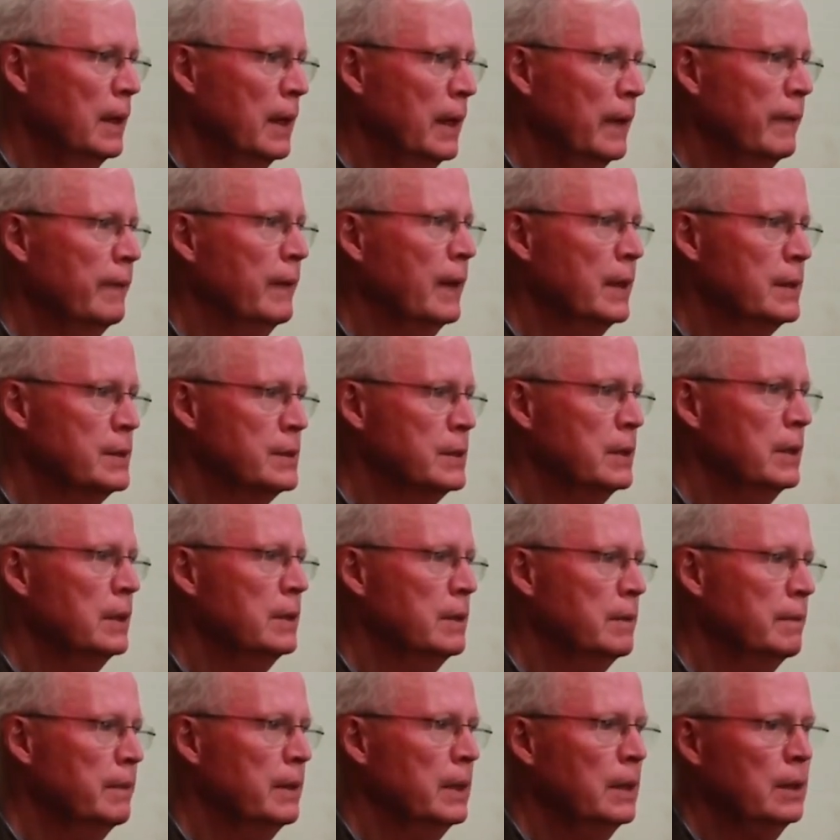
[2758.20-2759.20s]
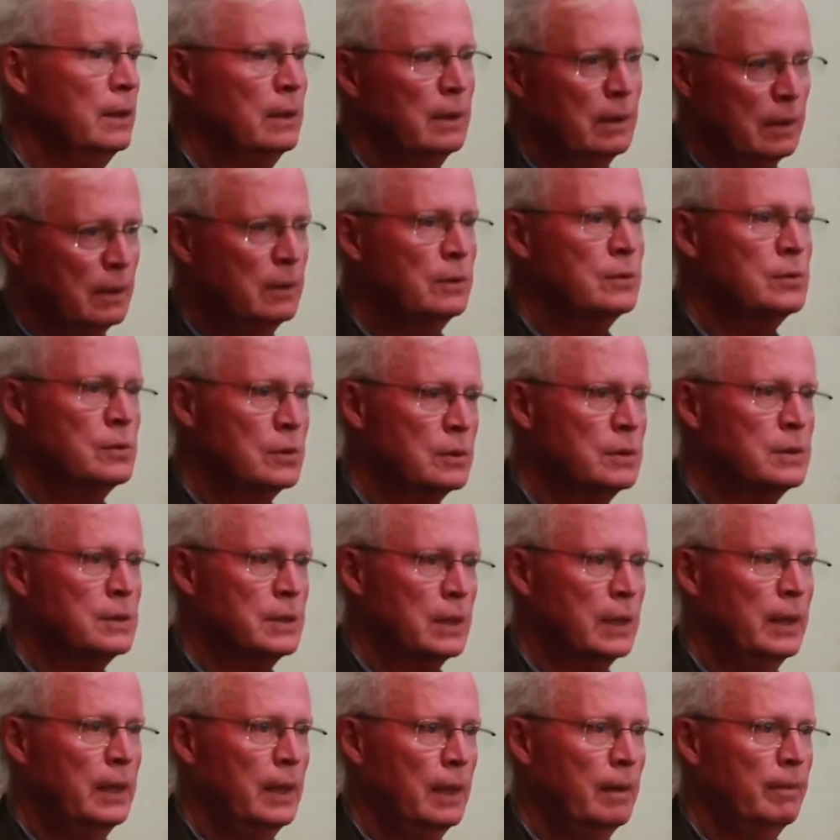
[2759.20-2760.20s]
And they said to me, you should
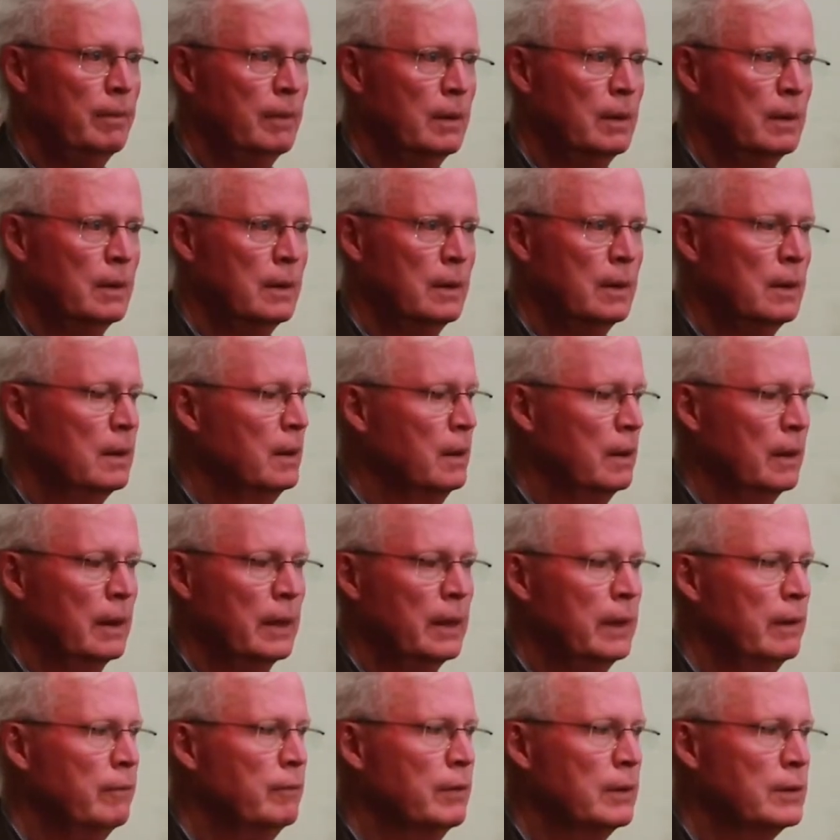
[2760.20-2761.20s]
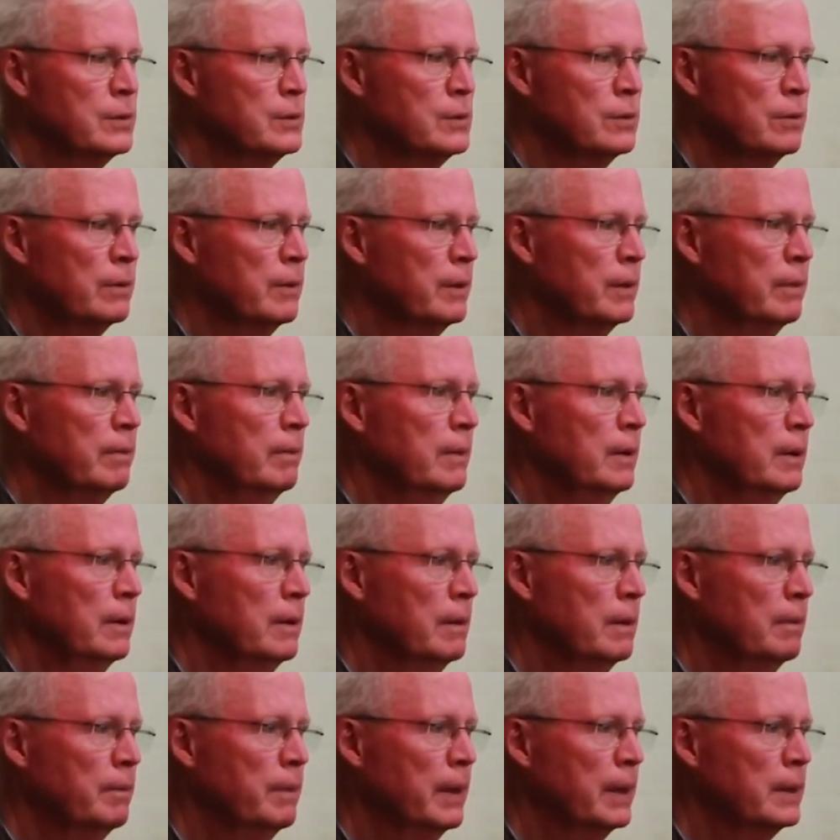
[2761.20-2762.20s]
see him. I never saw him,
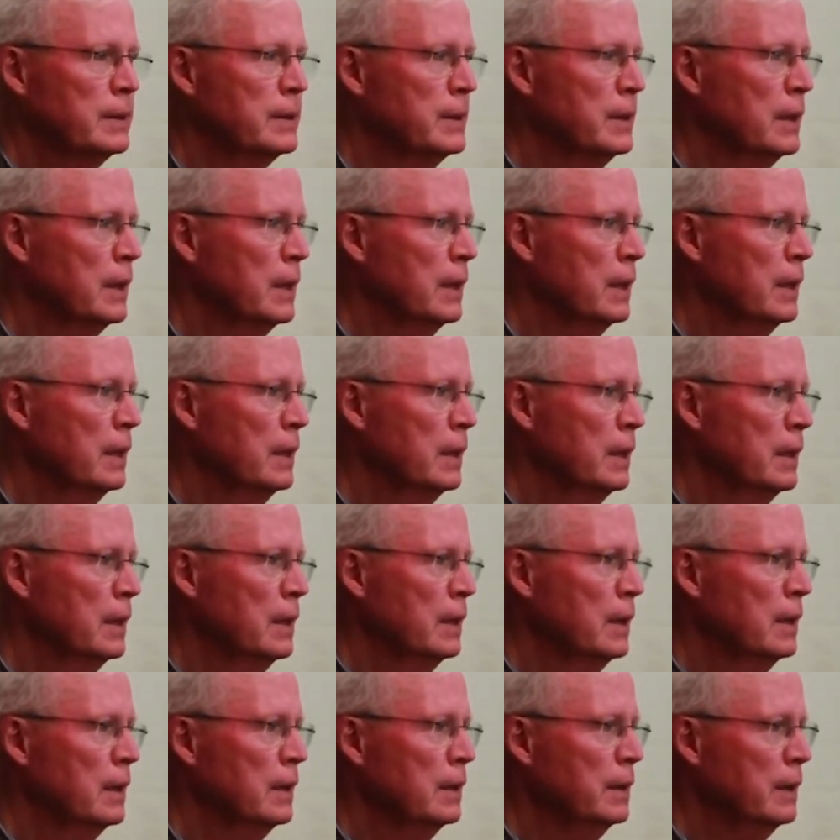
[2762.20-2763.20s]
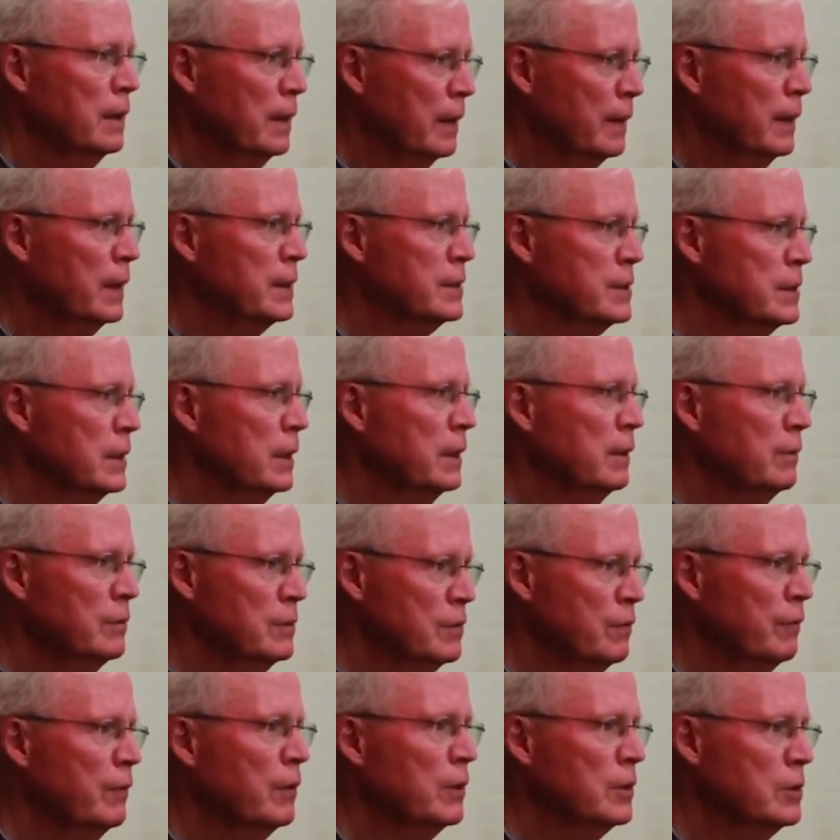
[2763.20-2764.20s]
but you know, they said he
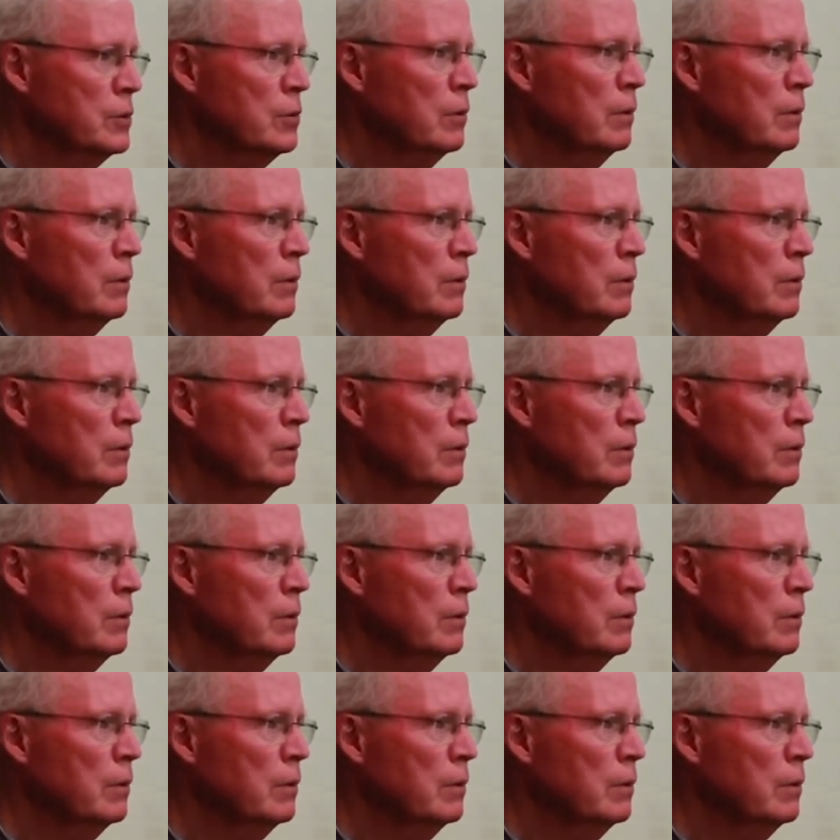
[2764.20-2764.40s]
was very